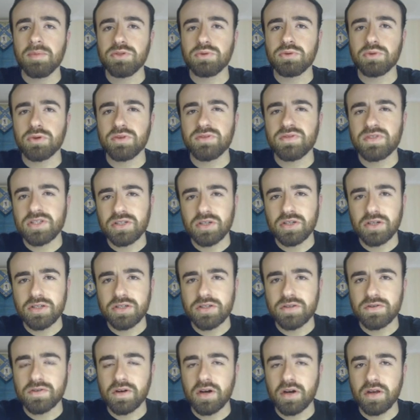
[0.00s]
sort of
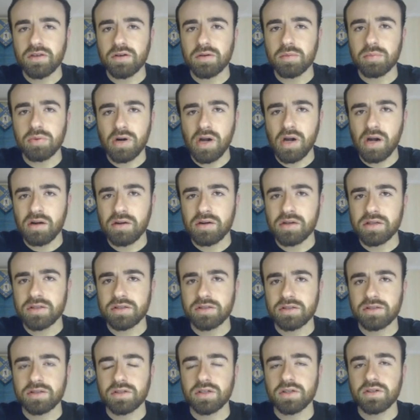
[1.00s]
search for other brawlers
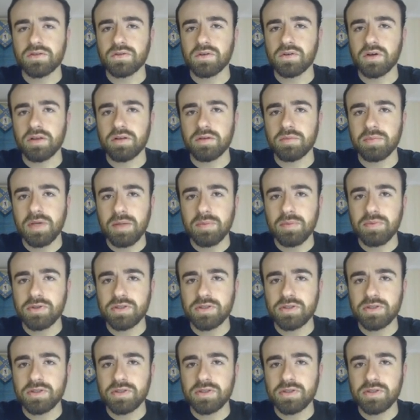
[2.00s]
or search for other people